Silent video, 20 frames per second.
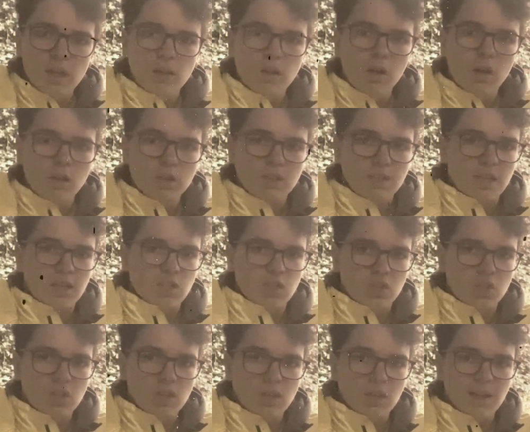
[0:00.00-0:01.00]
a lot of
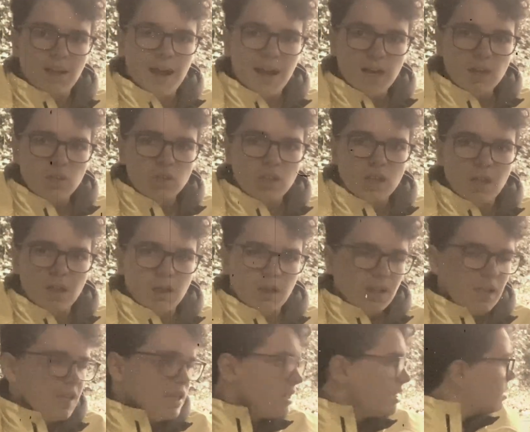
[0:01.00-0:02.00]
stations, you can actually at
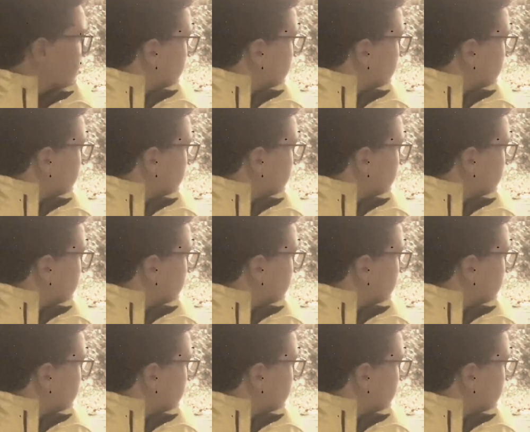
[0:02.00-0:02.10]
least